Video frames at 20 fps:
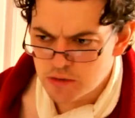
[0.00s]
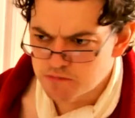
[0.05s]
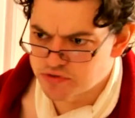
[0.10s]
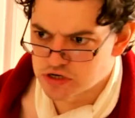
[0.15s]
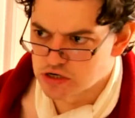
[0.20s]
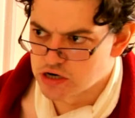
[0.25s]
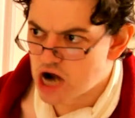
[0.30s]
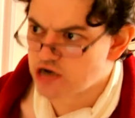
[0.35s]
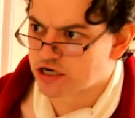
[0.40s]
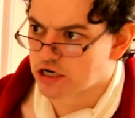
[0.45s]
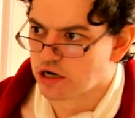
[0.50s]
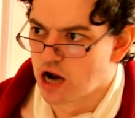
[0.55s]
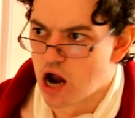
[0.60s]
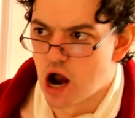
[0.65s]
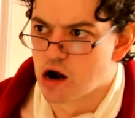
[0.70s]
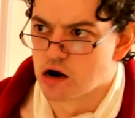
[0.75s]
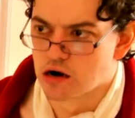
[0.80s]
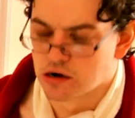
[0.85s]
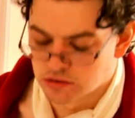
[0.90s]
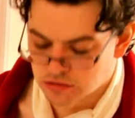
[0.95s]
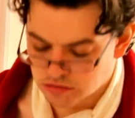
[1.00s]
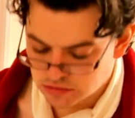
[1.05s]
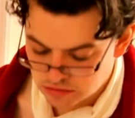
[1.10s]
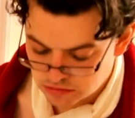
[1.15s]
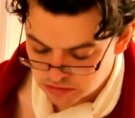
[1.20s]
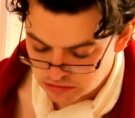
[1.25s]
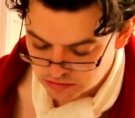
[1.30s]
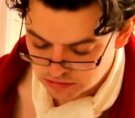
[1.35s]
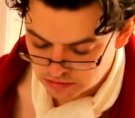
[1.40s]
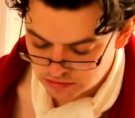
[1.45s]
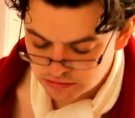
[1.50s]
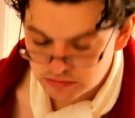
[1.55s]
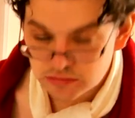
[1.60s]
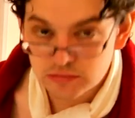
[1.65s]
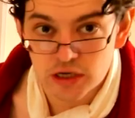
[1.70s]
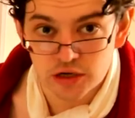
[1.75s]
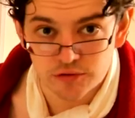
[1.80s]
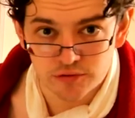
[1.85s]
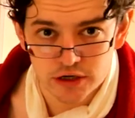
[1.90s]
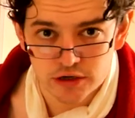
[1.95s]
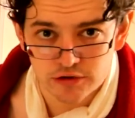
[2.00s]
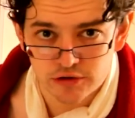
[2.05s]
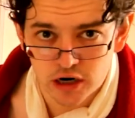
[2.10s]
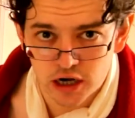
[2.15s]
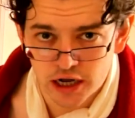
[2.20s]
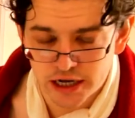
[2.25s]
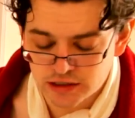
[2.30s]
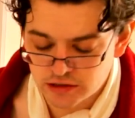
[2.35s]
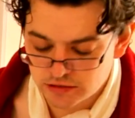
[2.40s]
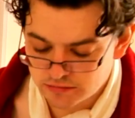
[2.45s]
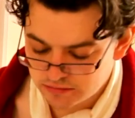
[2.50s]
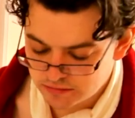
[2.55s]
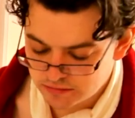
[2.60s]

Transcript: Bloody hell! he recried.